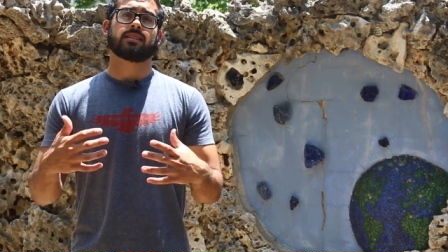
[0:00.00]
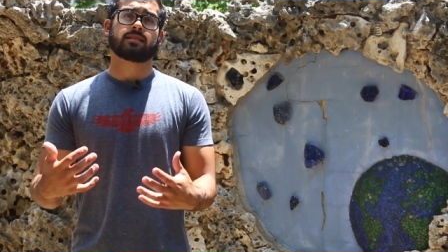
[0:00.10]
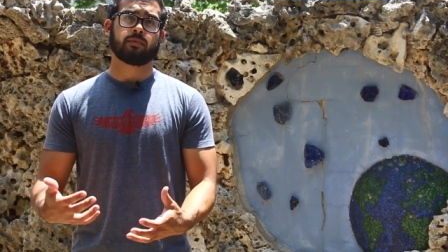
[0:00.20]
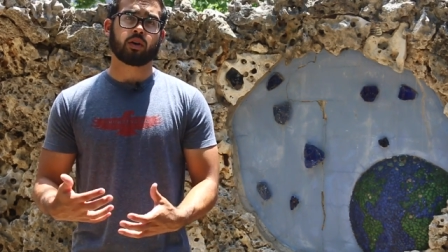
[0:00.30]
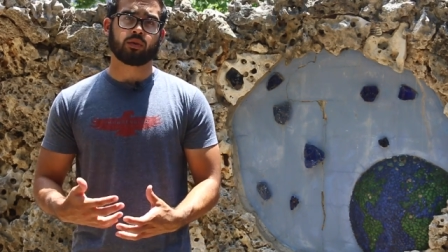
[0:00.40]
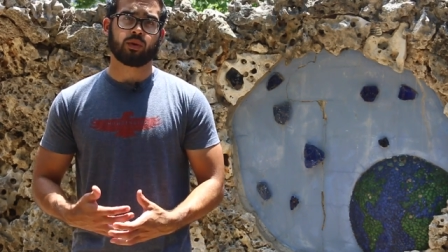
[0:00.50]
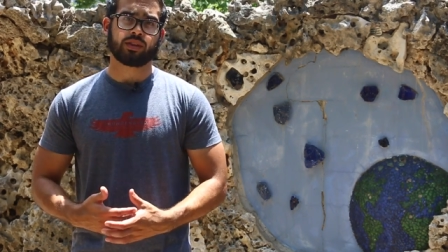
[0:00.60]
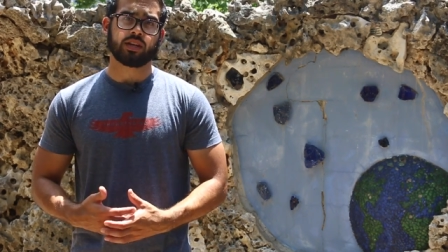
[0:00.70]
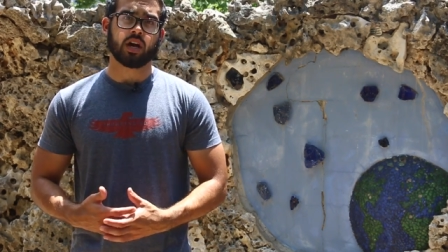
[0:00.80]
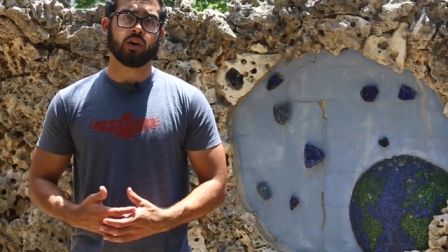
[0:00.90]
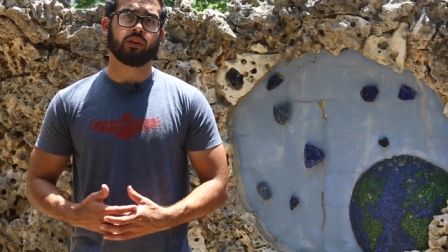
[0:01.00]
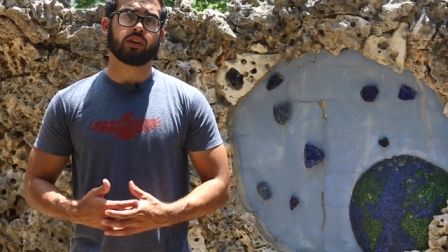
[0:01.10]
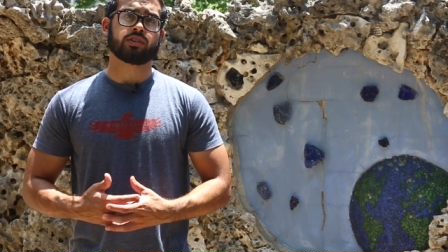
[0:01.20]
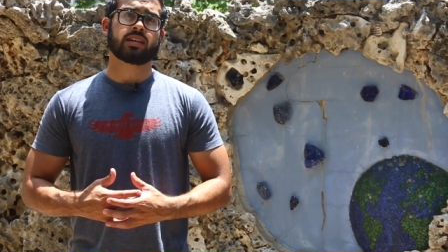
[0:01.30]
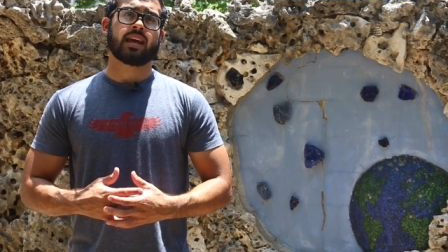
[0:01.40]
spoken with the
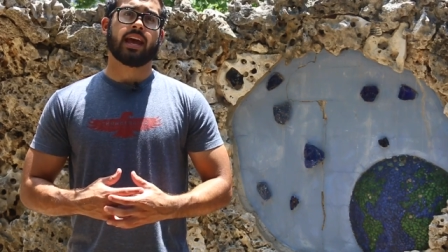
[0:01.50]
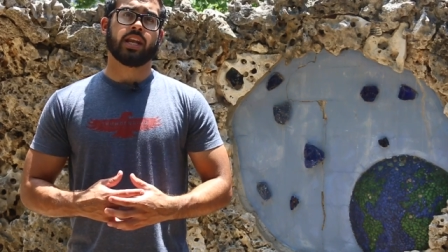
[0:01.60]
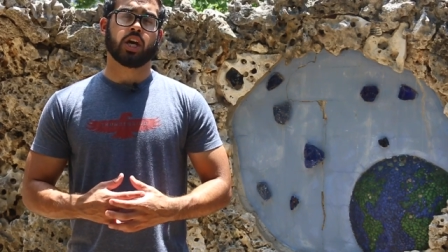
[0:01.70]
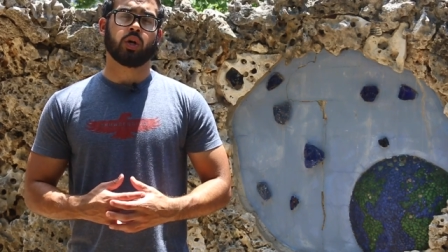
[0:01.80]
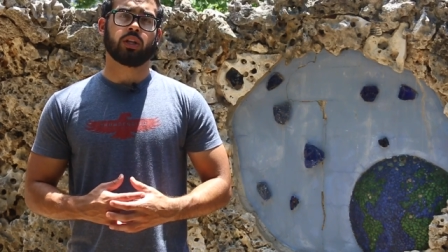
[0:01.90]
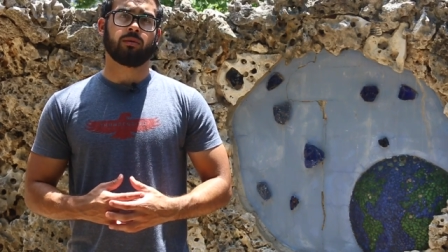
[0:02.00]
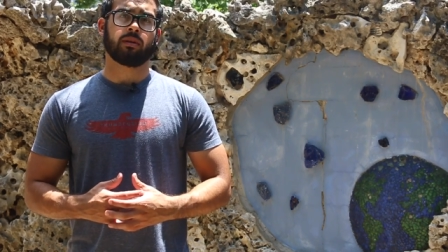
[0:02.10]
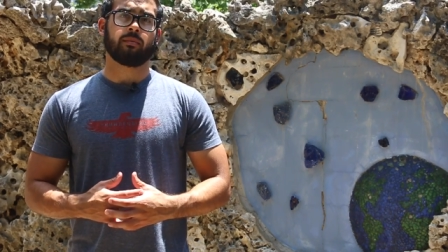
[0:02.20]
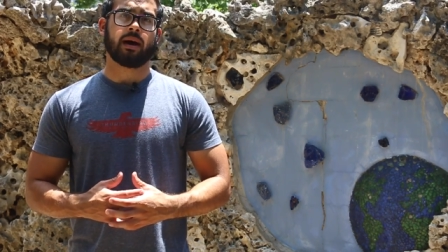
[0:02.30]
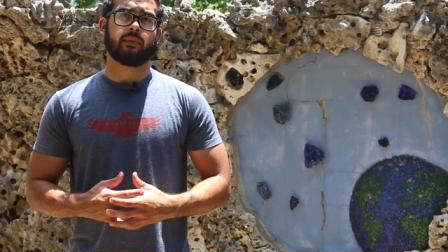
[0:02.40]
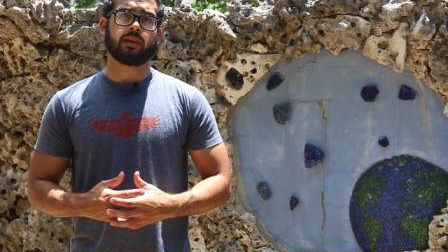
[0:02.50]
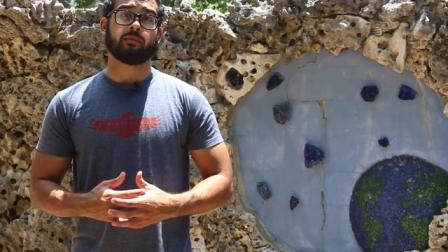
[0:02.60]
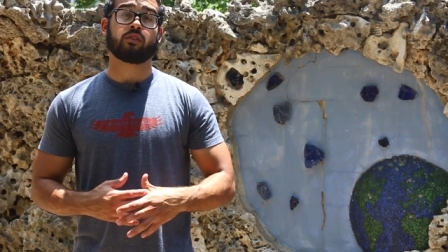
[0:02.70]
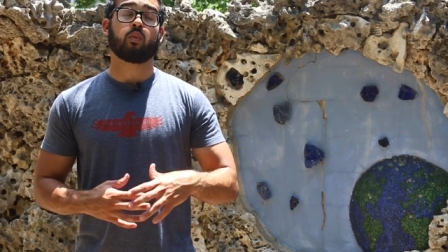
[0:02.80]
owners, and know a little bit about them.